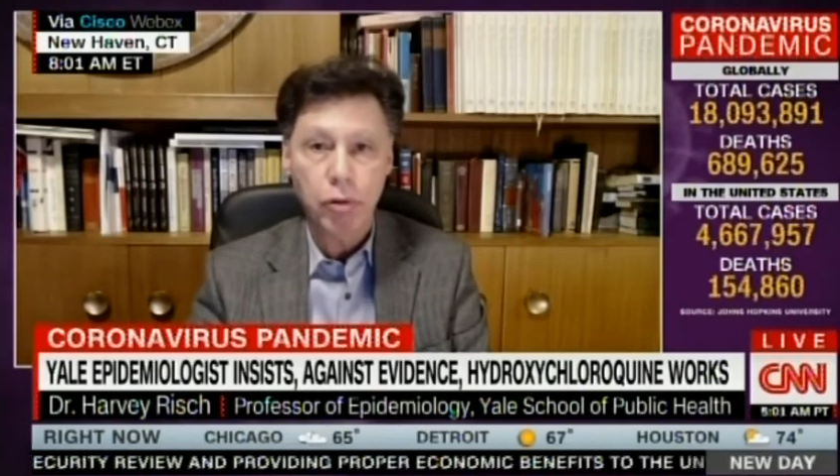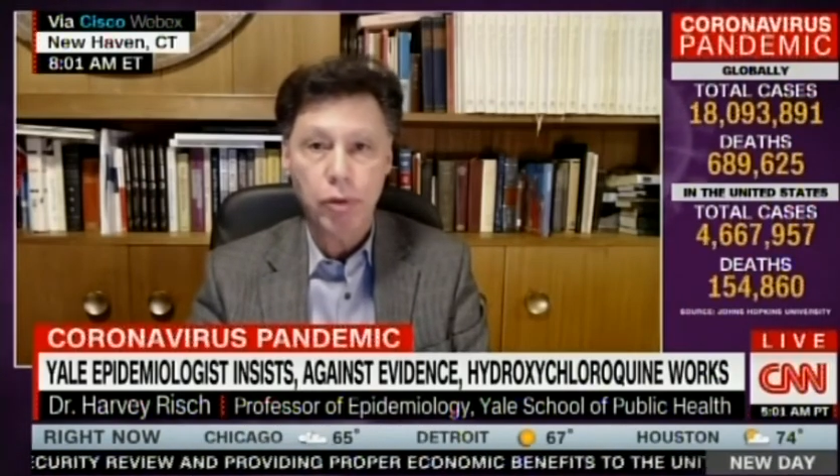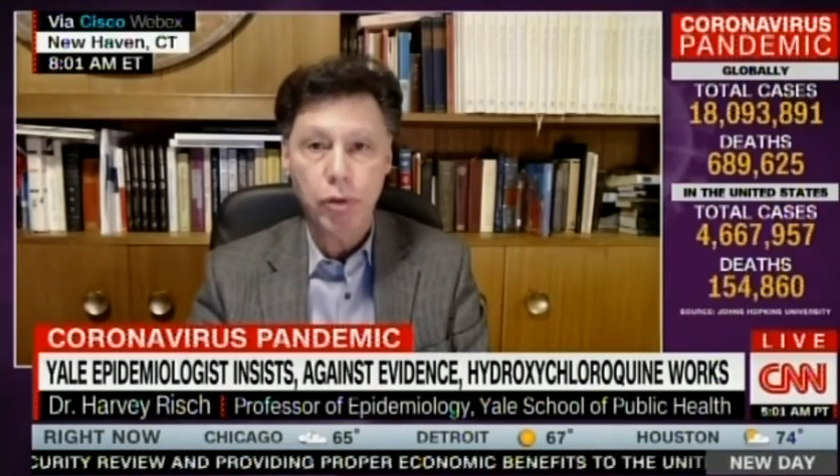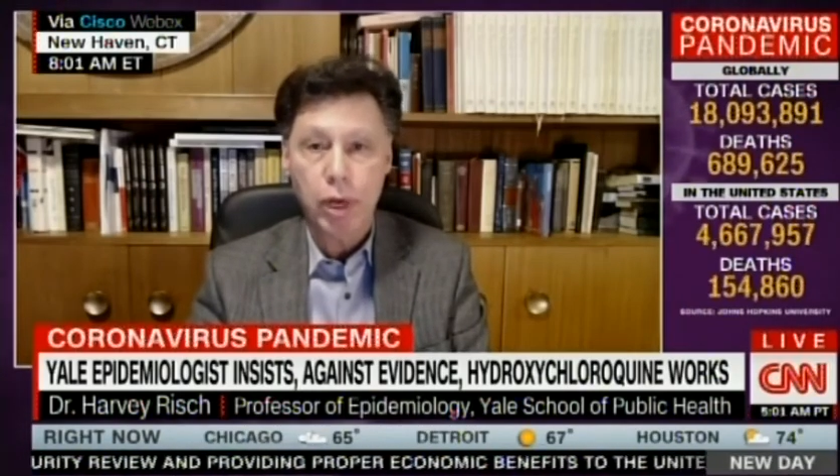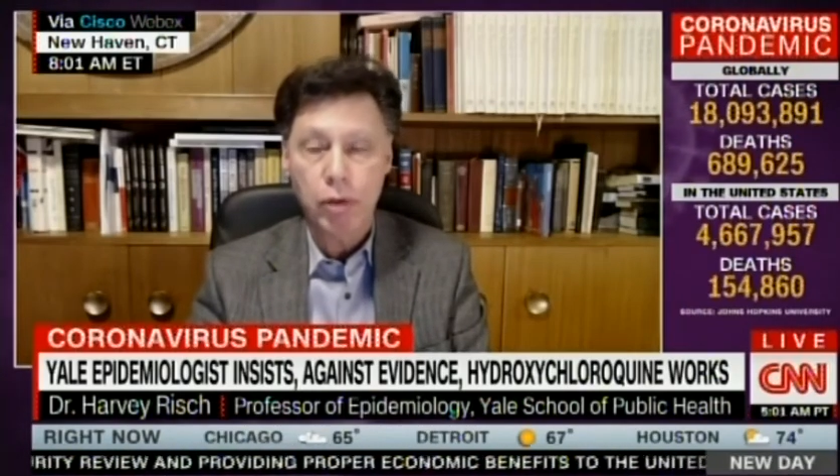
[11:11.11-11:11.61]
of
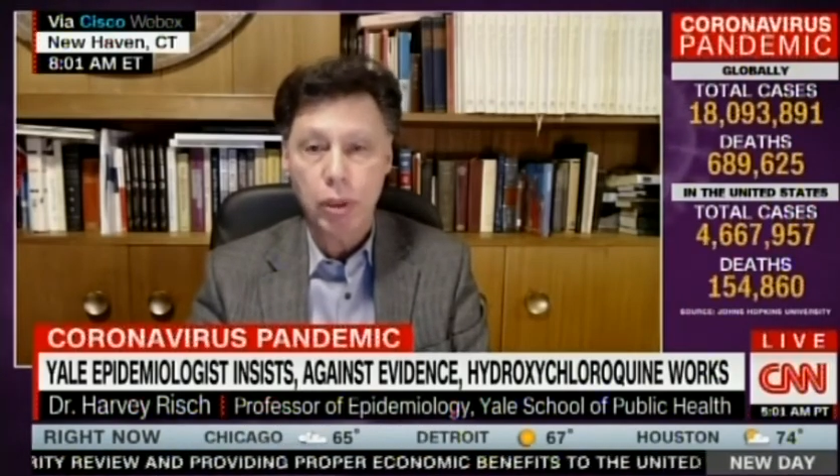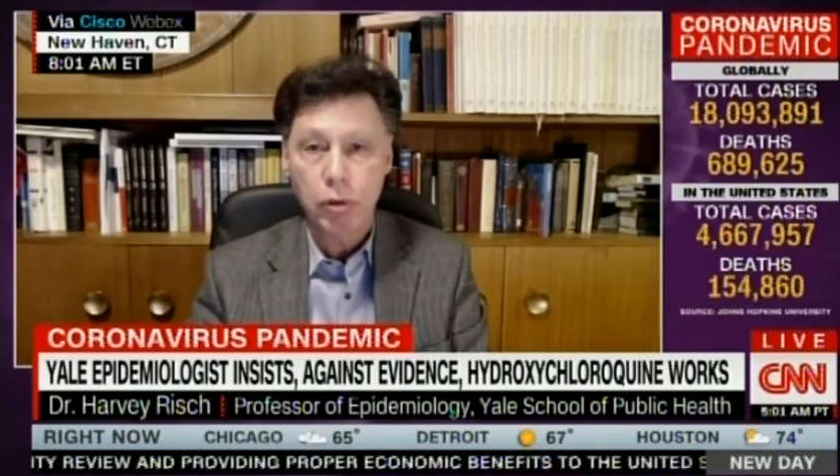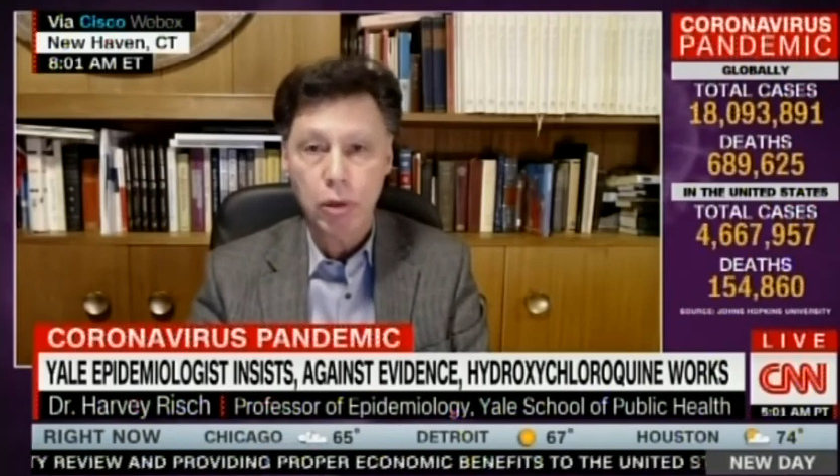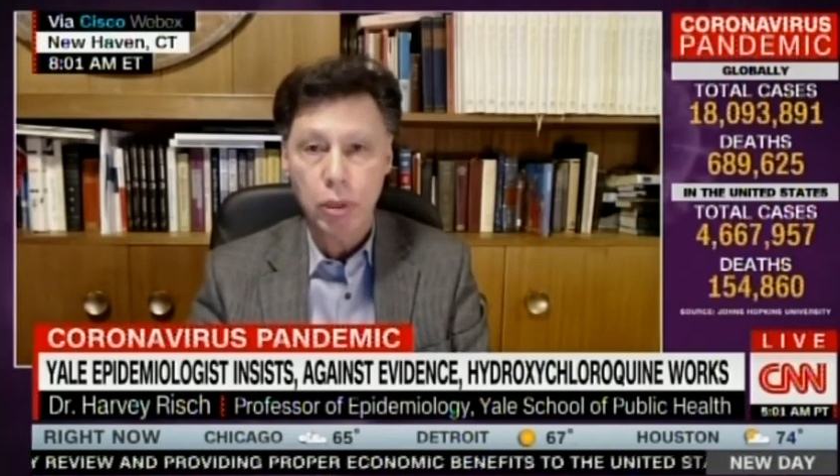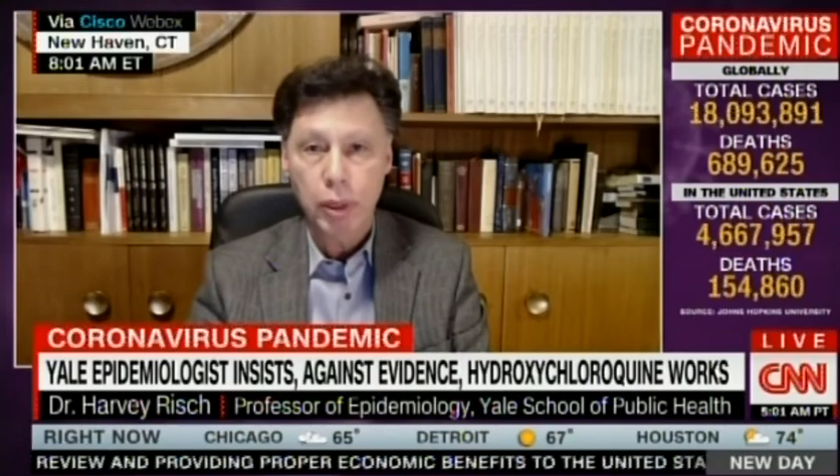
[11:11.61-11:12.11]

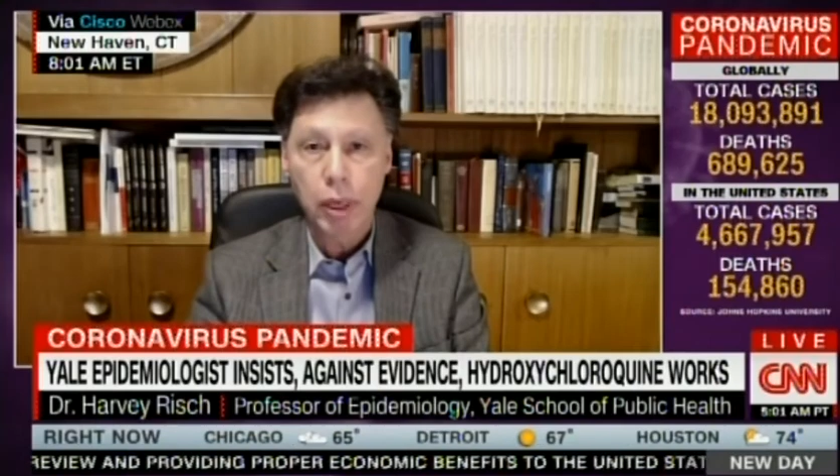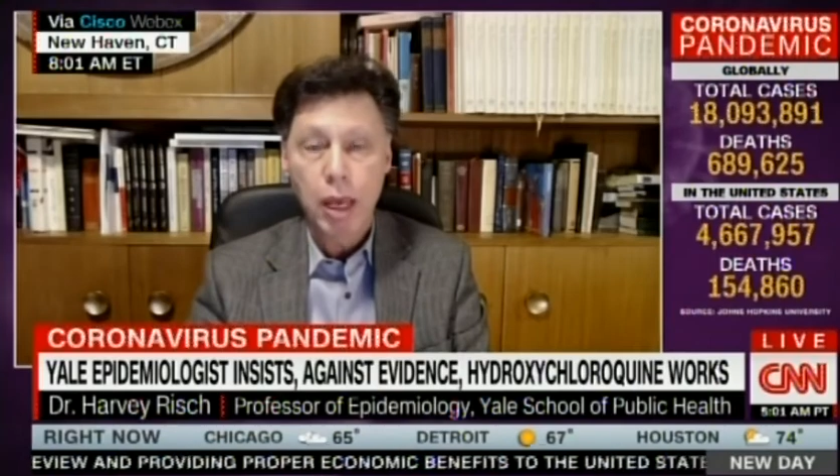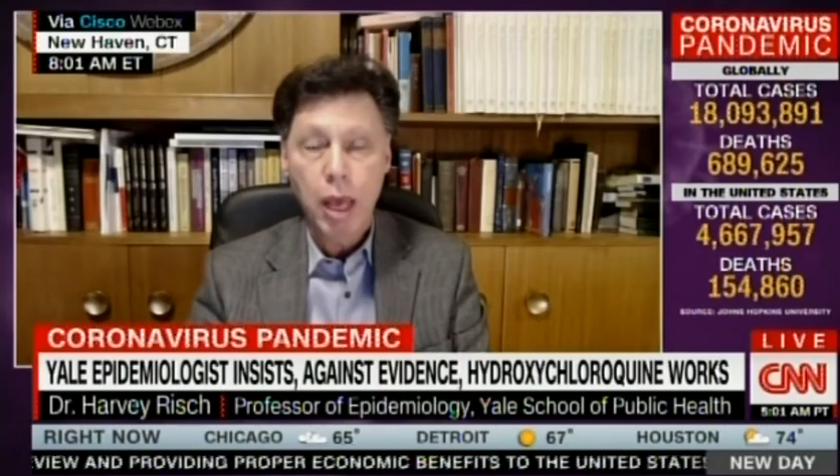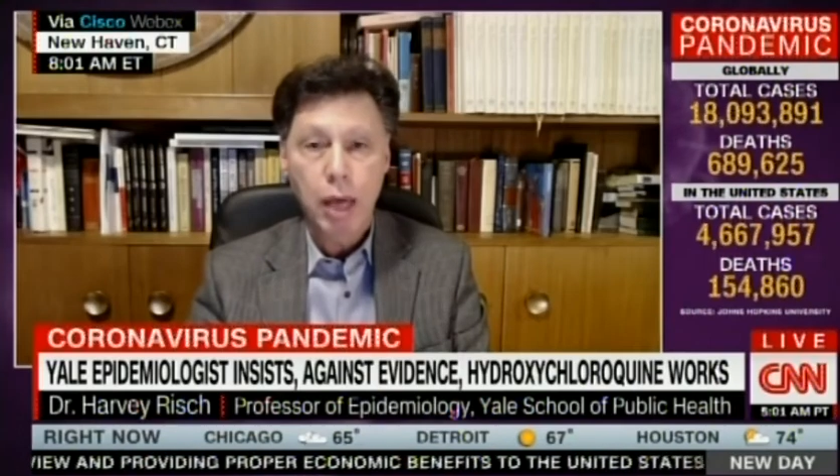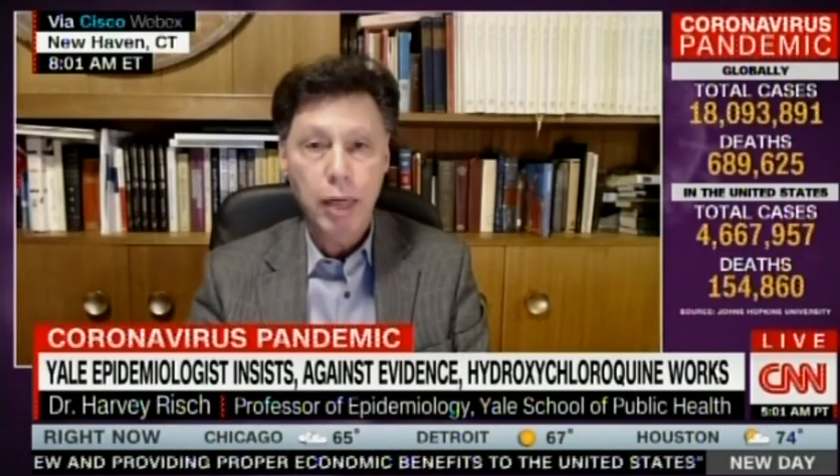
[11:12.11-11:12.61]
hydroxychloroquine
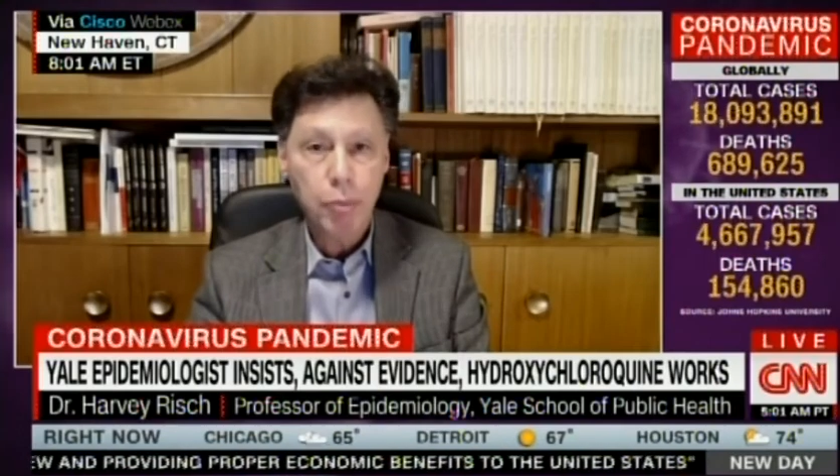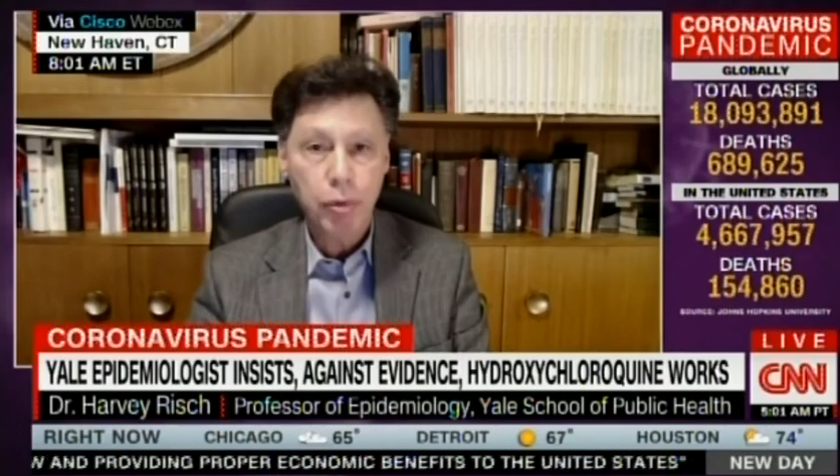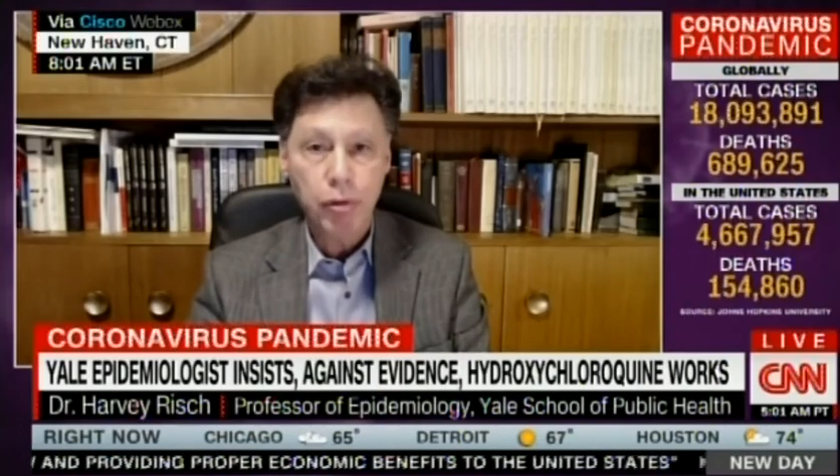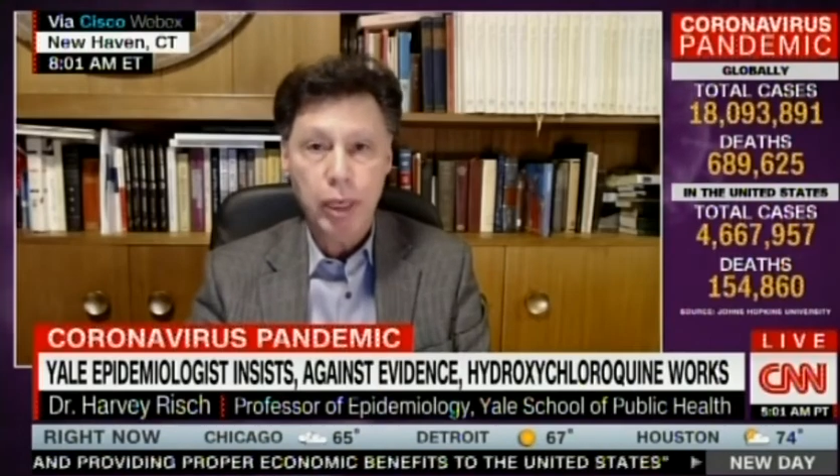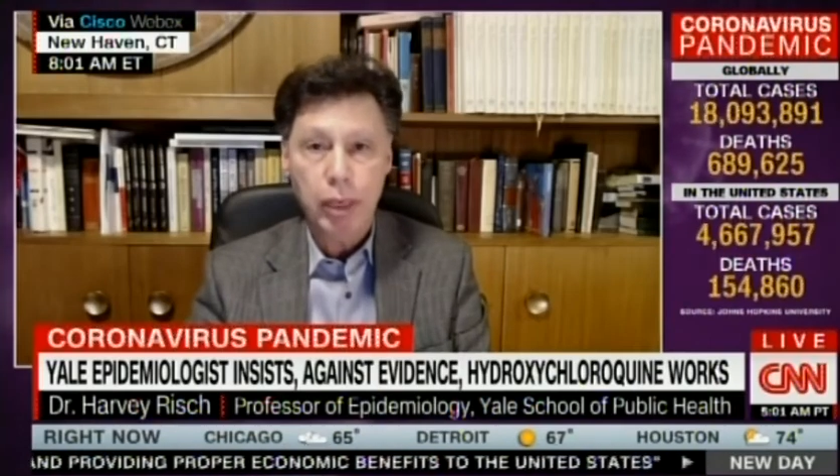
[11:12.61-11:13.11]
on
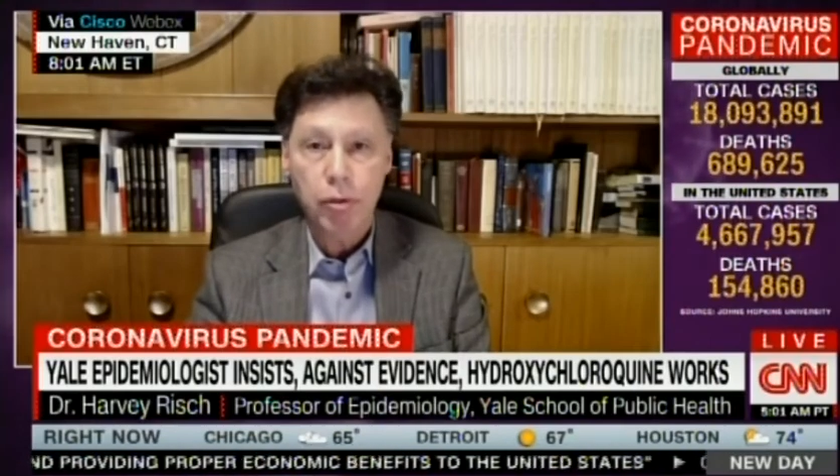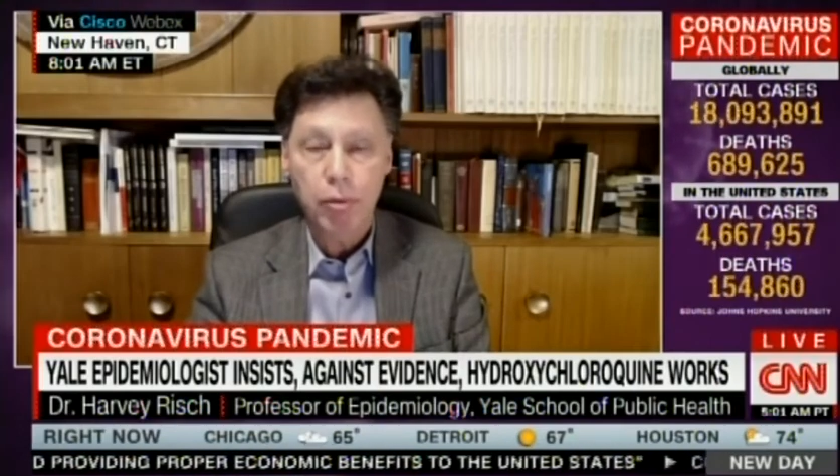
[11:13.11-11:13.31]
April 6,